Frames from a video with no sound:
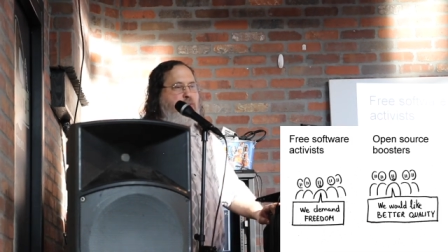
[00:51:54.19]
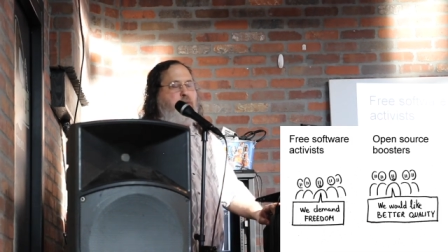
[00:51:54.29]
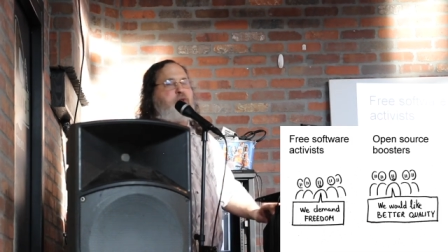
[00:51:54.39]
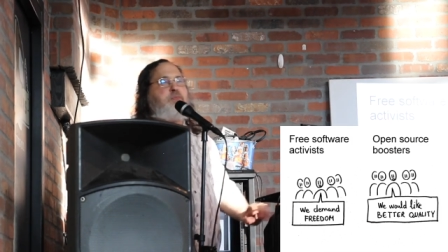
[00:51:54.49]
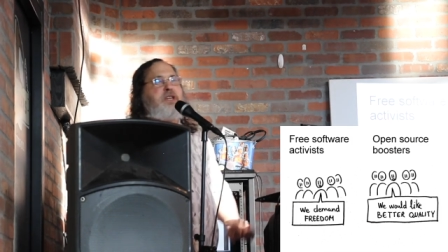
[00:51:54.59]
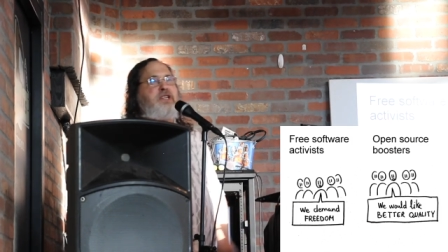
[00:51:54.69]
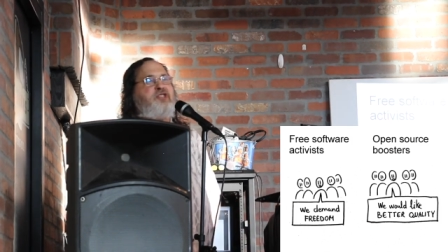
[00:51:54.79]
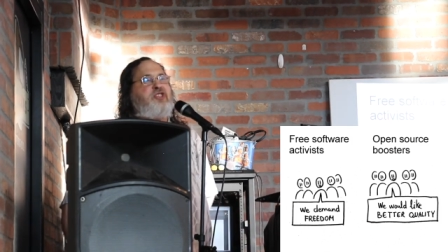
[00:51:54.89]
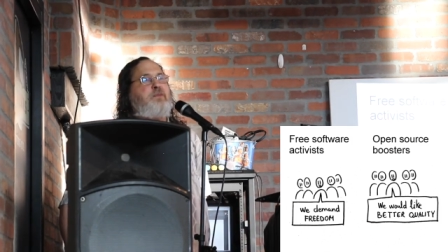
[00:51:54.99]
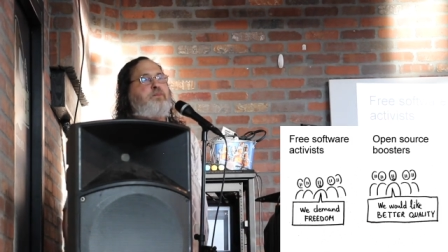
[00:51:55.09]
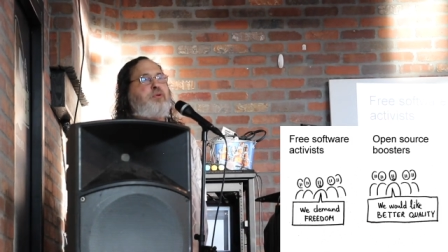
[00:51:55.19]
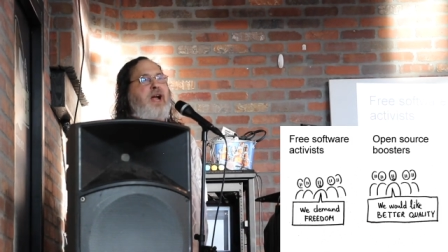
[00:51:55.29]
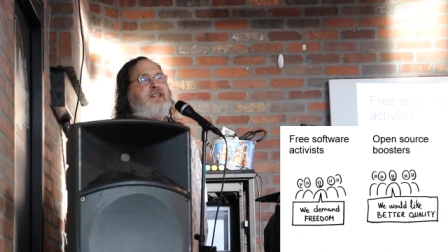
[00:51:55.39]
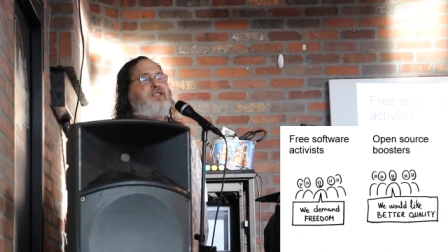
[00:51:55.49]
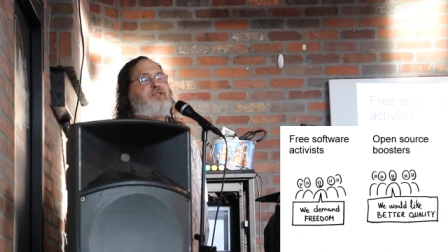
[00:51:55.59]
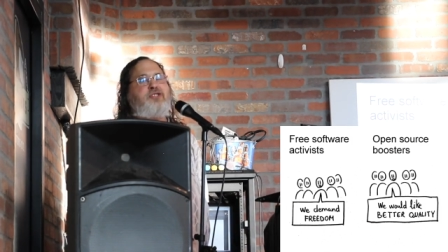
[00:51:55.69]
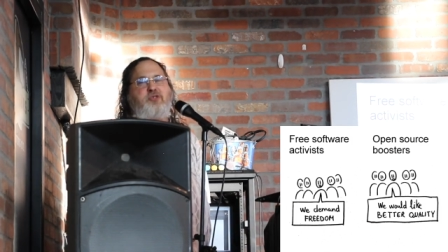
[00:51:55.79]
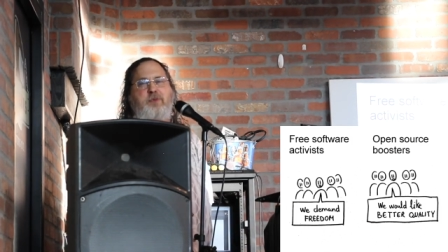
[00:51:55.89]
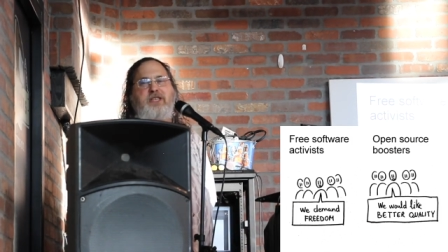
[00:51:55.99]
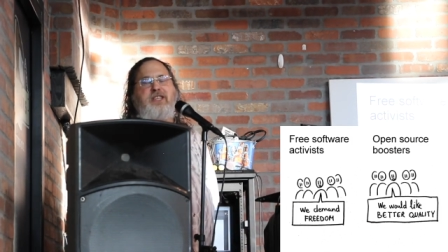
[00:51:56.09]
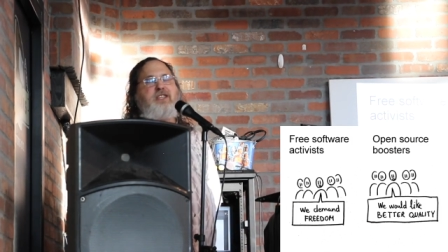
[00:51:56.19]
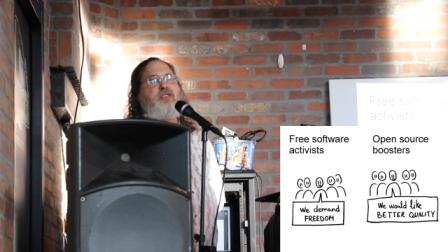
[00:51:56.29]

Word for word: which means that practically speaking,